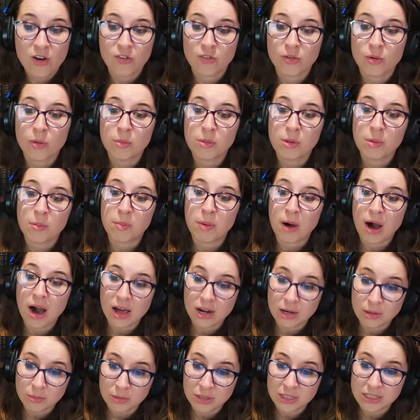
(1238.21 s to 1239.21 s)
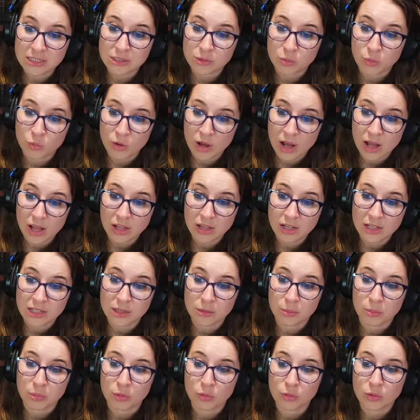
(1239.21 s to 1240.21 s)
from the bottomless well in
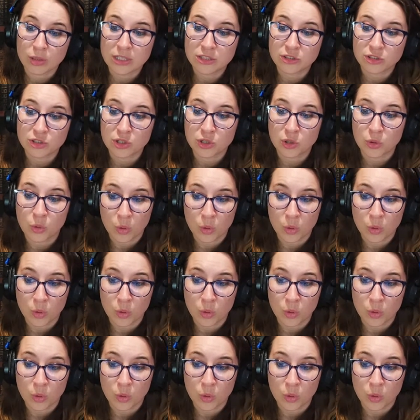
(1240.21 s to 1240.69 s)
the Parisian